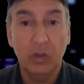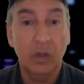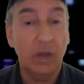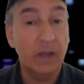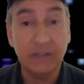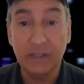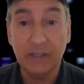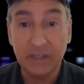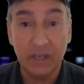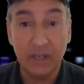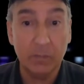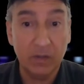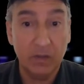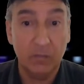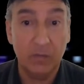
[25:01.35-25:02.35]
As I said in
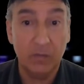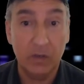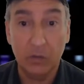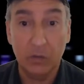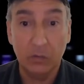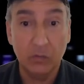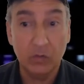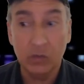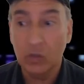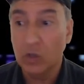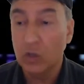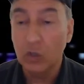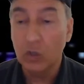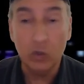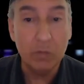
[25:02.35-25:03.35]
my other videos,
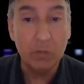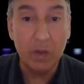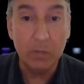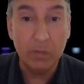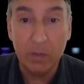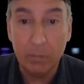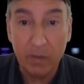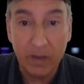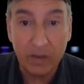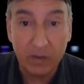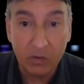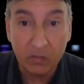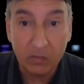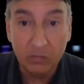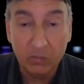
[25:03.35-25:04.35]
you may be a
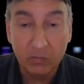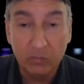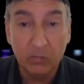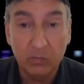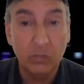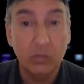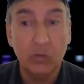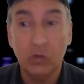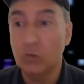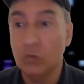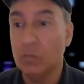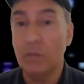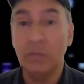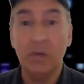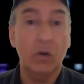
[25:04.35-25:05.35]
baker. You
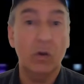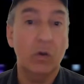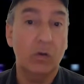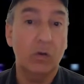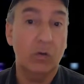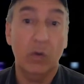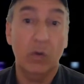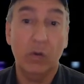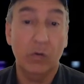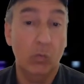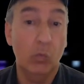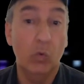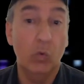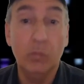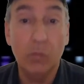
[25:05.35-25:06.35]
may be a
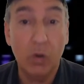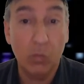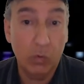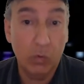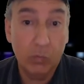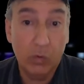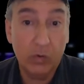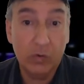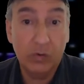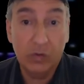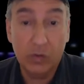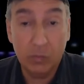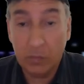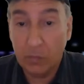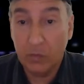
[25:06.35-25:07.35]
woodworker,
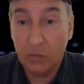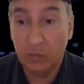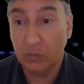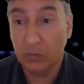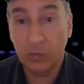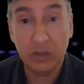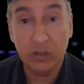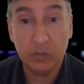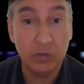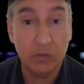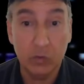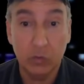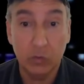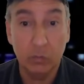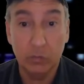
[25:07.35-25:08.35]
you know, maybe you're a craftsman,
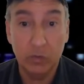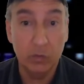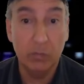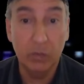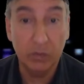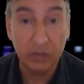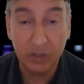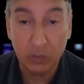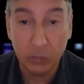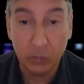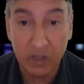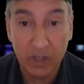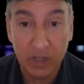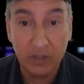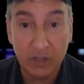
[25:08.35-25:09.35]
you build things with
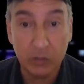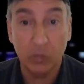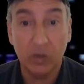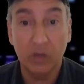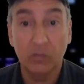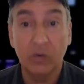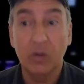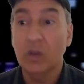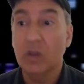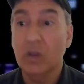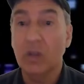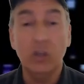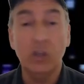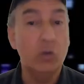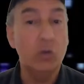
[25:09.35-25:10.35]
your hands, whatever.
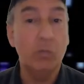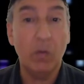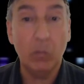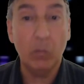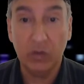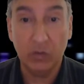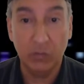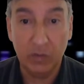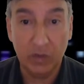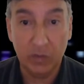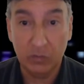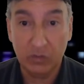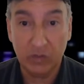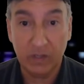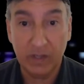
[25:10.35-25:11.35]
You might want to do
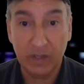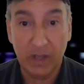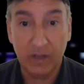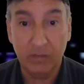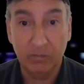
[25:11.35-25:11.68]
videos like that.